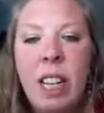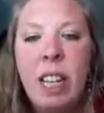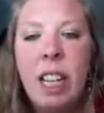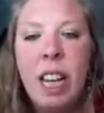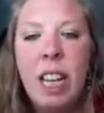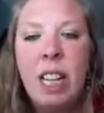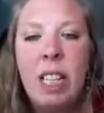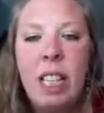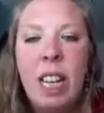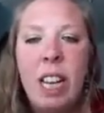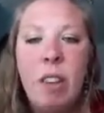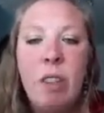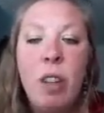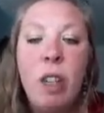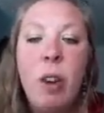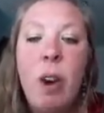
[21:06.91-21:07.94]
And like I said,
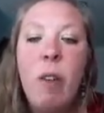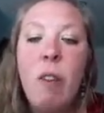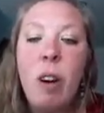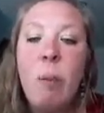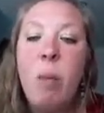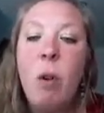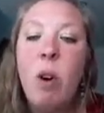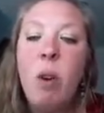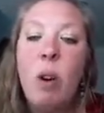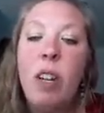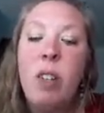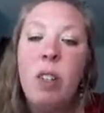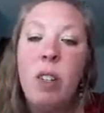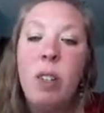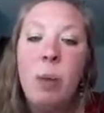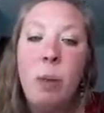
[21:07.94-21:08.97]
if you do have any more
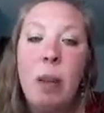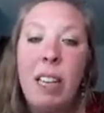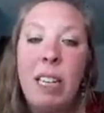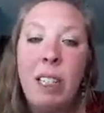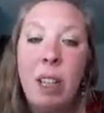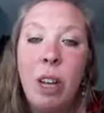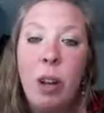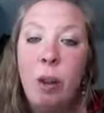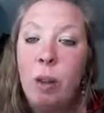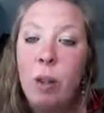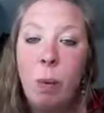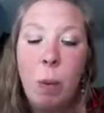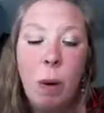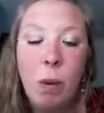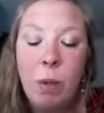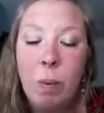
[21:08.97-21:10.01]
questions, please do just
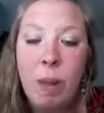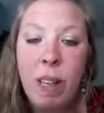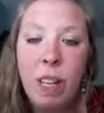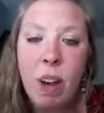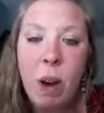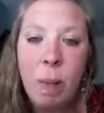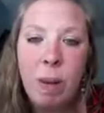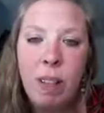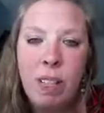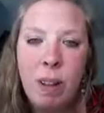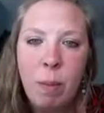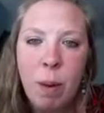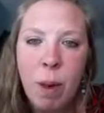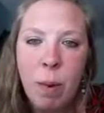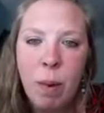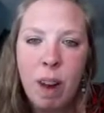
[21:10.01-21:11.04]
post them in the comments and
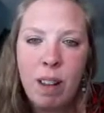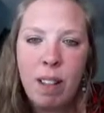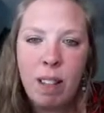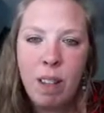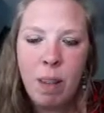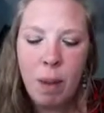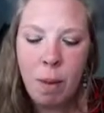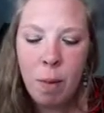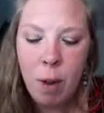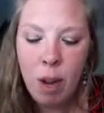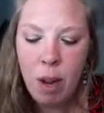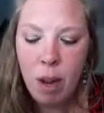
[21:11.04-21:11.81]
we will answer them.